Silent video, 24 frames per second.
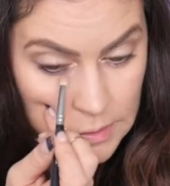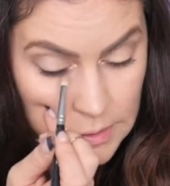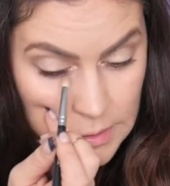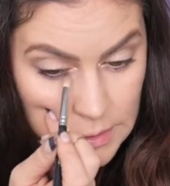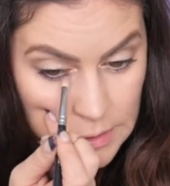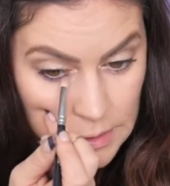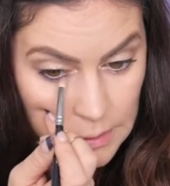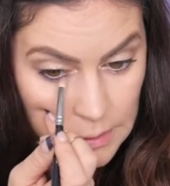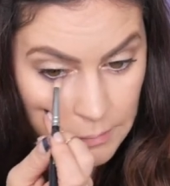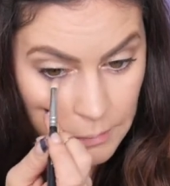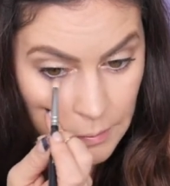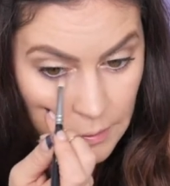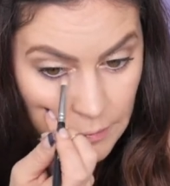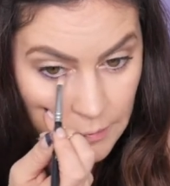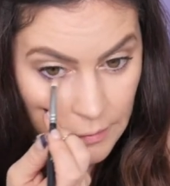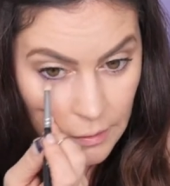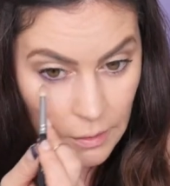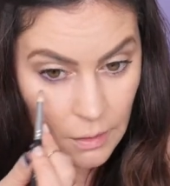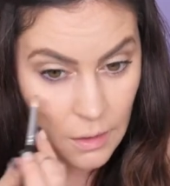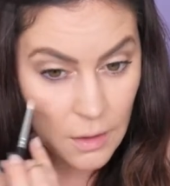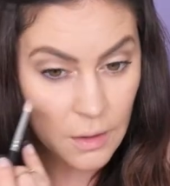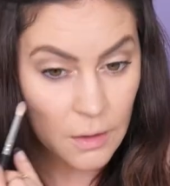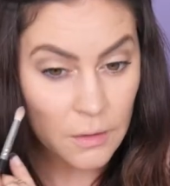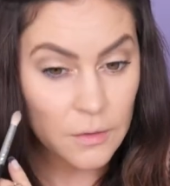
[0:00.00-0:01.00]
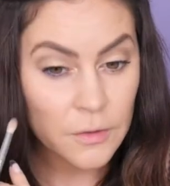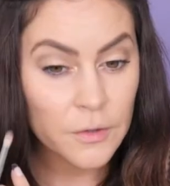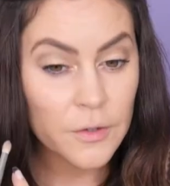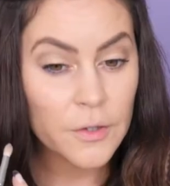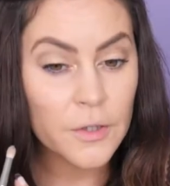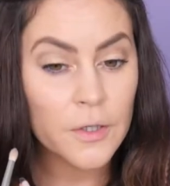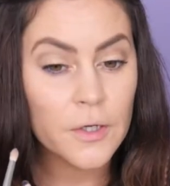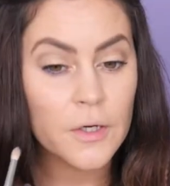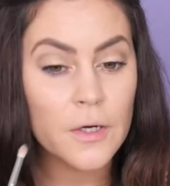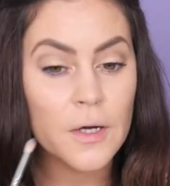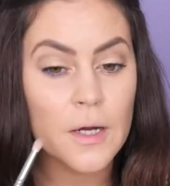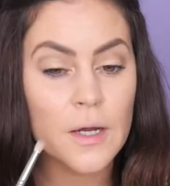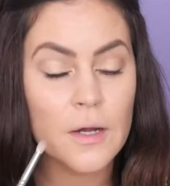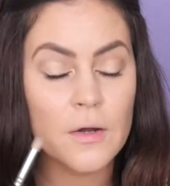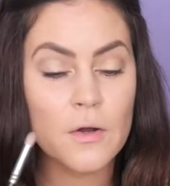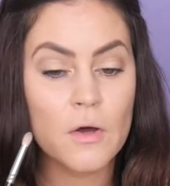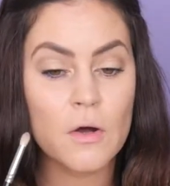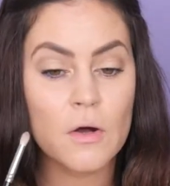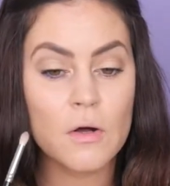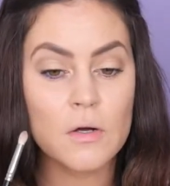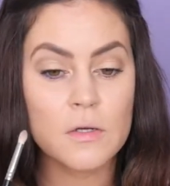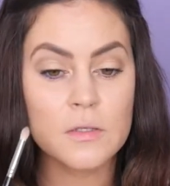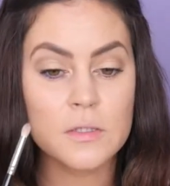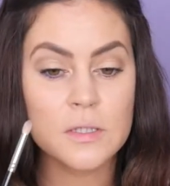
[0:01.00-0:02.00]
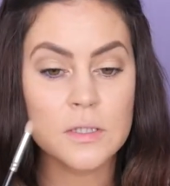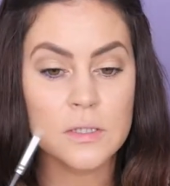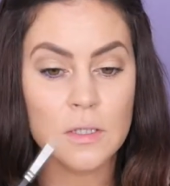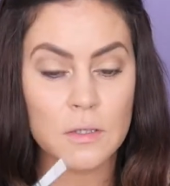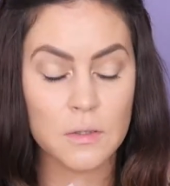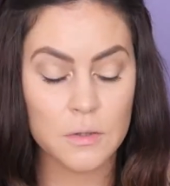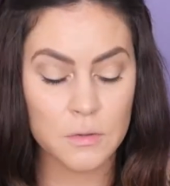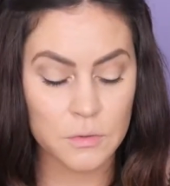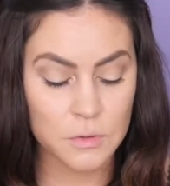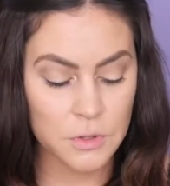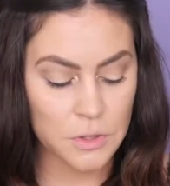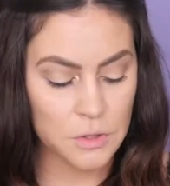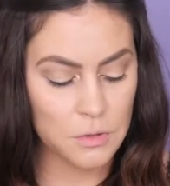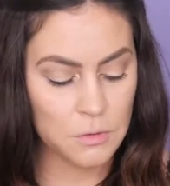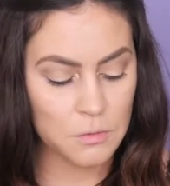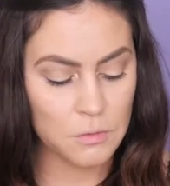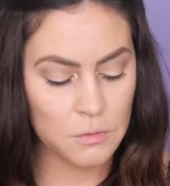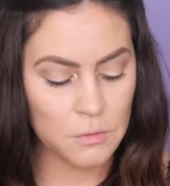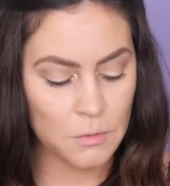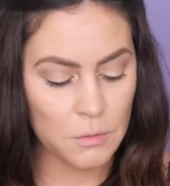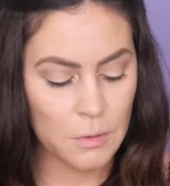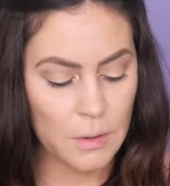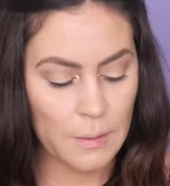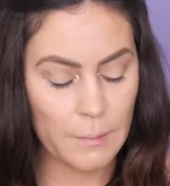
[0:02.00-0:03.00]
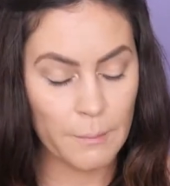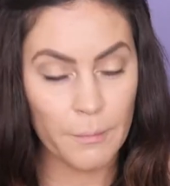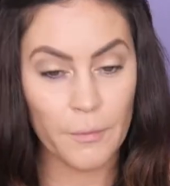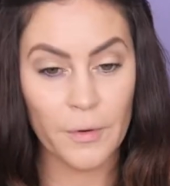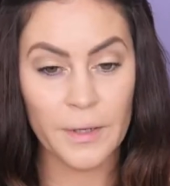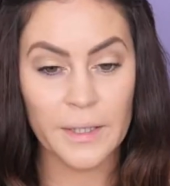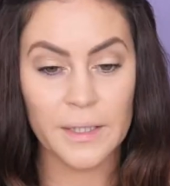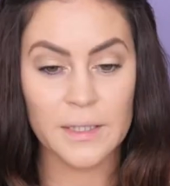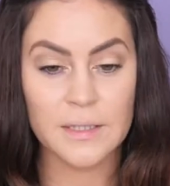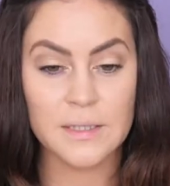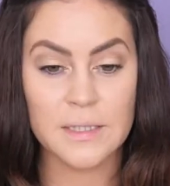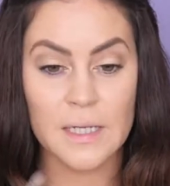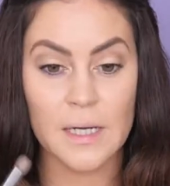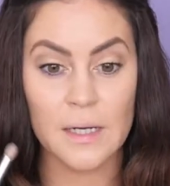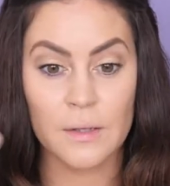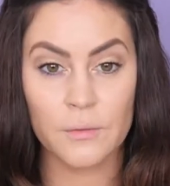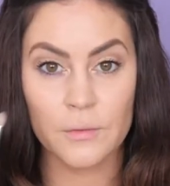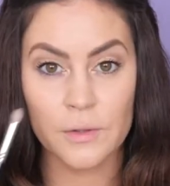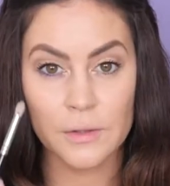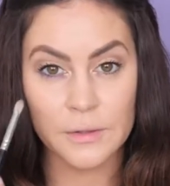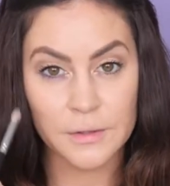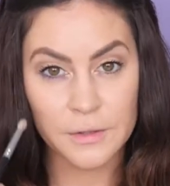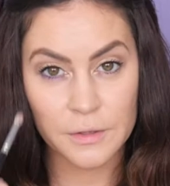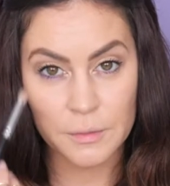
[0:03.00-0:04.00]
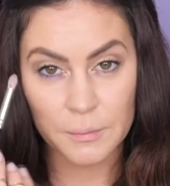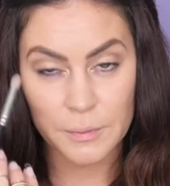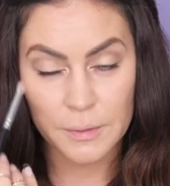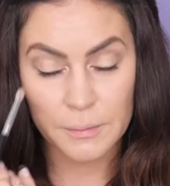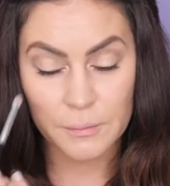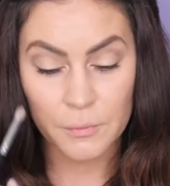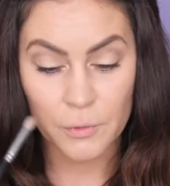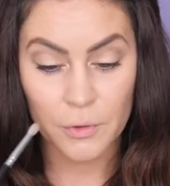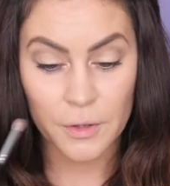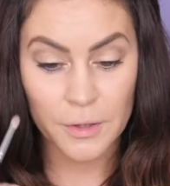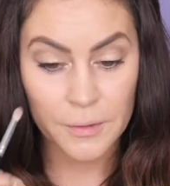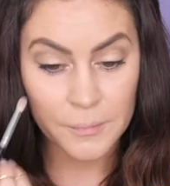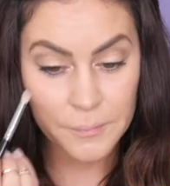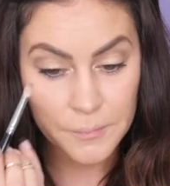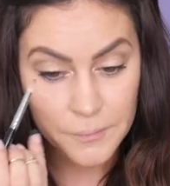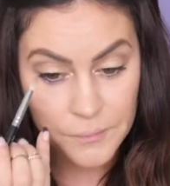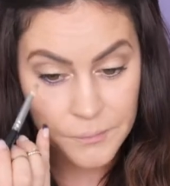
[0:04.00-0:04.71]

deepen the color and also to bring it down a little bit more.